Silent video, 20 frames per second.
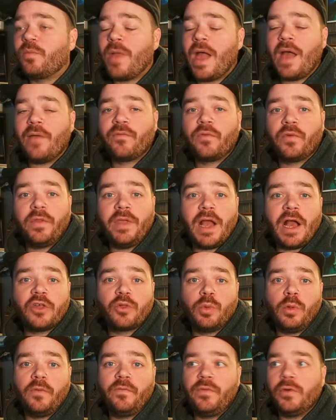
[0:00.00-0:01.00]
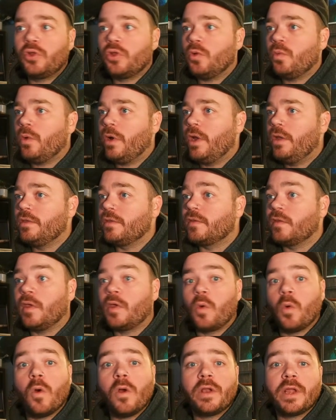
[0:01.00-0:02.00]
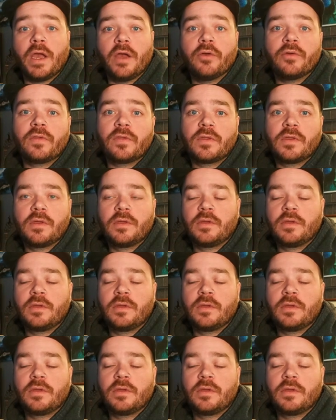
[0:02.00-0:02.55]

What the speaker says: map for the actual official ones is the Courthouse.